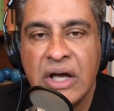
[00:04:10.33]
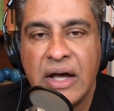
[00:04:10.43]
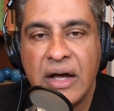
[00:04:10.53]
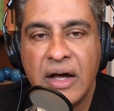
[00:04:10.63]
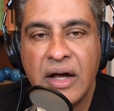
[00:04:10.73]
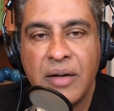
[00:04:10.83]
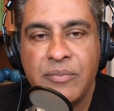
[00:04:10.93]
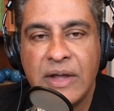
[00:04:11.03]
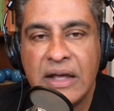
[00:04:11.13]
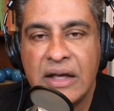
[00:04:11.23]

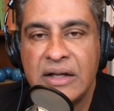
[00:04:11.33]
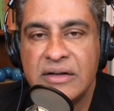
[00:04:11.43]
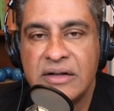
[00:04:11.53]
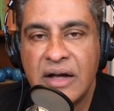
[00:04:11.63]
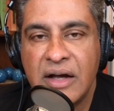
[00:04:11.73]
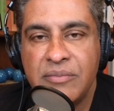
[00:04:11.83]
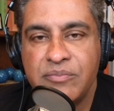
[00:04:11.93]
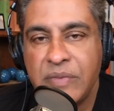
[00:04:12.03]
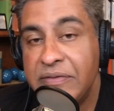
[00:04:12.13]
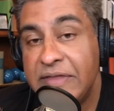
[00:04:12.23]
And
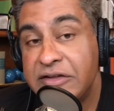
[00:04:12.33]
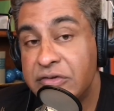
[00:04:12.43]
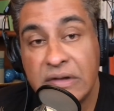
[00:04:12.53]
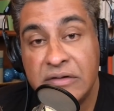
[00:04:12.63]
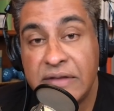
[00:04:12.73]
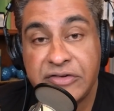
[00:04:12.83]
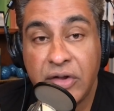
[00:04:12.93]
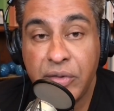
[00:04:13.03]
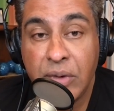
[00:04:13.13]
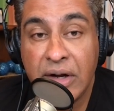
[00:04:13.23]
that's
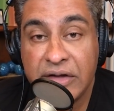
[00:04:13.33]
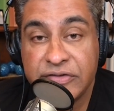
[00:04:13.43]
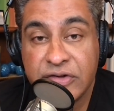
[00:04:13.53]
all it was.